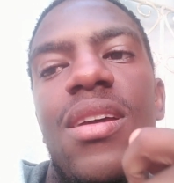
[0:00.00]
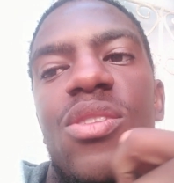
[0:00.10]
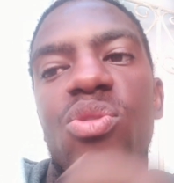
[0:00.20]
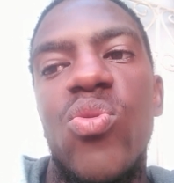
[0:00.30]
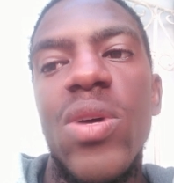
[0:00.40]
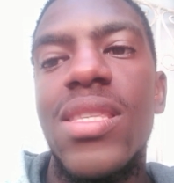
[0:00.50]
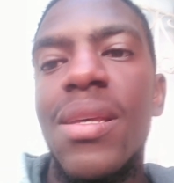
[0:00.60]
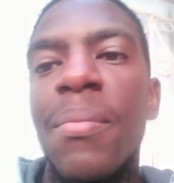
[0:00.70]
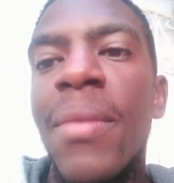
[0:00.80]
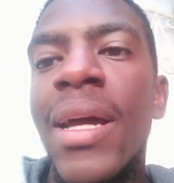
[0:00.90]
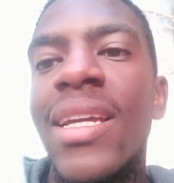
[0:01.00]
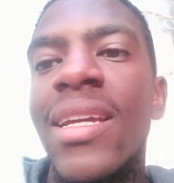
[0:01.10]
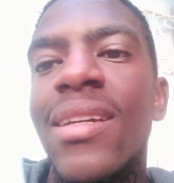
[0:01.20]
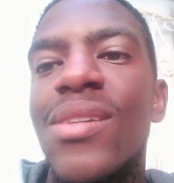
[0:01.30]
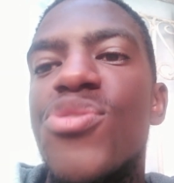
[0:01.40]
It's worth some money,
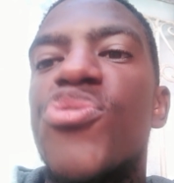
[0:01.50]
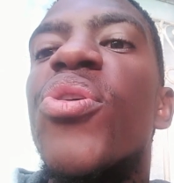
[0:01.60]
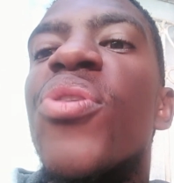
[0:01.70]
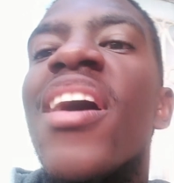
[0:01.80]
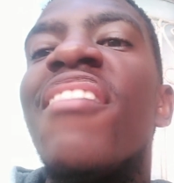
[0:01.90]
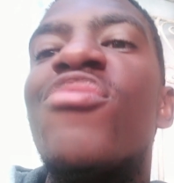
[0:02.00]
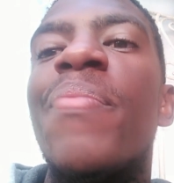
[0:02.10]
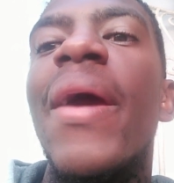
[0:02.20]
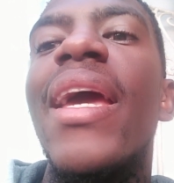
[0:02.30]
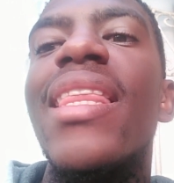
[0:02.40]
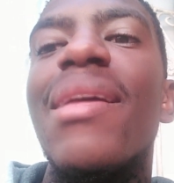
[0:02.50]
so you have to pay